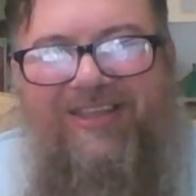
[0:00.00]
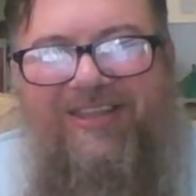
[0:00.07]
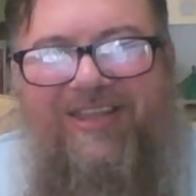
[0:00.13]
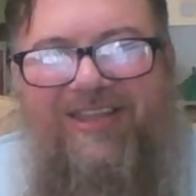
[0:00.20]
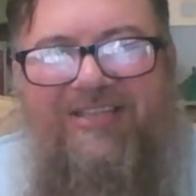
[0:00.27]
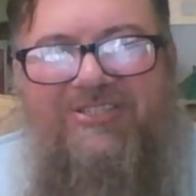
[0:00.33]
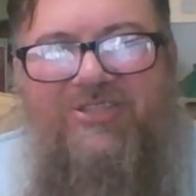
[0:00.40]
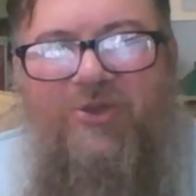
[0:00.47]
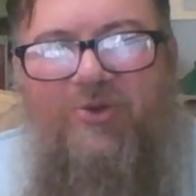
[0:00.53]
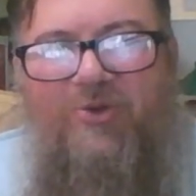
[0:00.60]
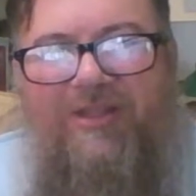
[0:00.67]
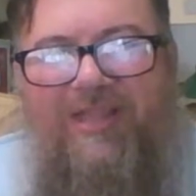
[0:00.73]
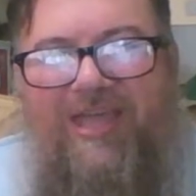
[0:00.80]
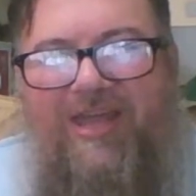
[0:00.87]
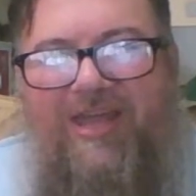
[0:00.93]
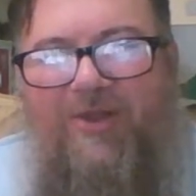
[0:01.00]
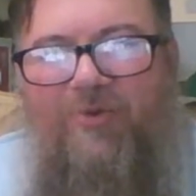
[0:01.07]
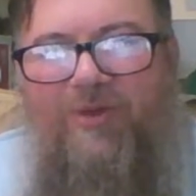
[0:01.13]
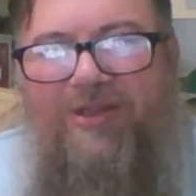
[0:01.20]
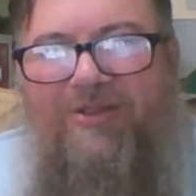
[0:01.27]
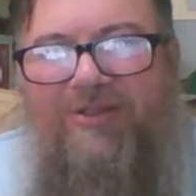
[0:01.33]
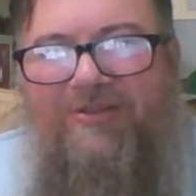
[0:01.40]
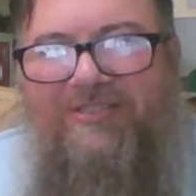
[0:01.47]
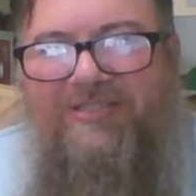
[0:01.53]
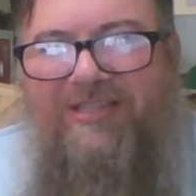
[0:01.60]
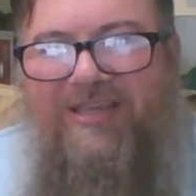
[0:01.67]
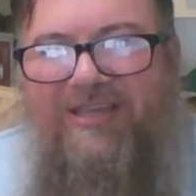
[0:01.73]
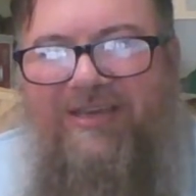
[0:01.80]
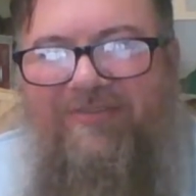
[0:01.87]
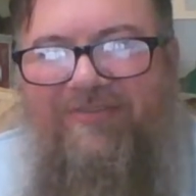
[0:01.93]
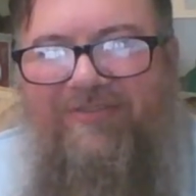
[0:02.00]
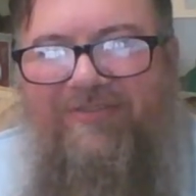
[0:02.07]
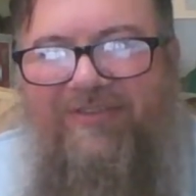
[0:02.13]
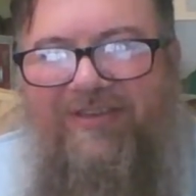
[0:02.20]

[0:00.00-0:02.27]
they show a lot of weird stuff.